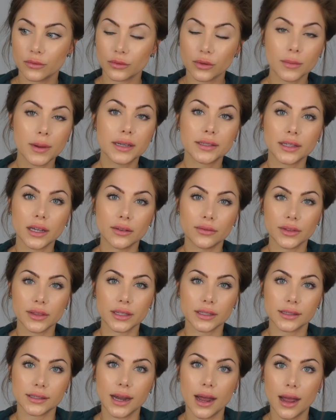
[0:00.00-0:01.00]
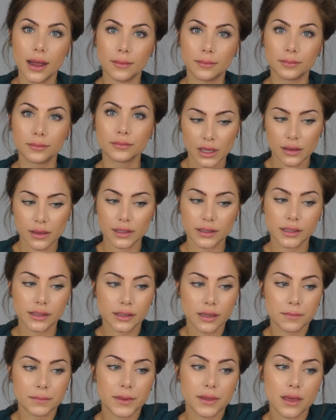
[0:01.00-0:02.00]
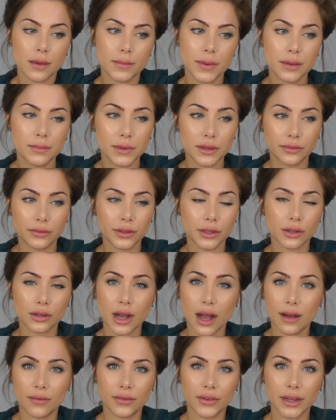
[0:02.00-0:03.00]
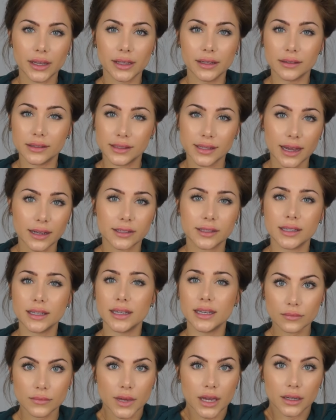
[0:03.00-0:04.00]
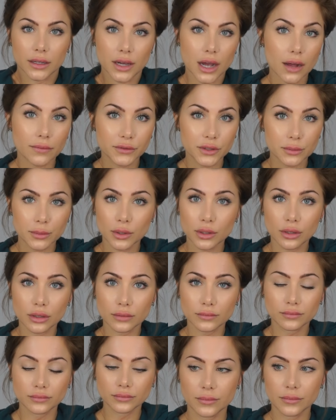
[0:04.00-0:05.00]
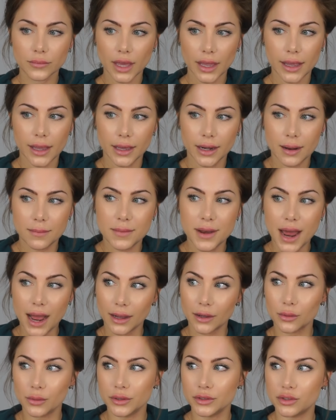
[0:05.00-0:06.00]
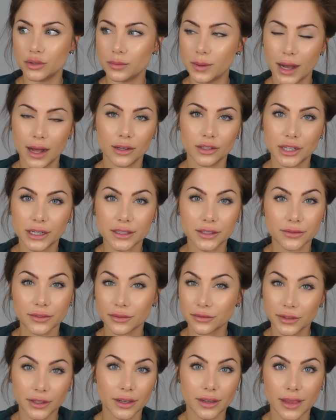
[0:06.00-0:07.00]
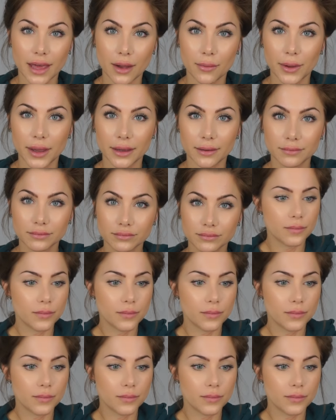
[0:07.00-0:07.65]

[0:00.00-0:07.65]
for myself at this time. This is something that made me feel confident and sexy and comfortable, and I'm not going to apologize for feeling that way.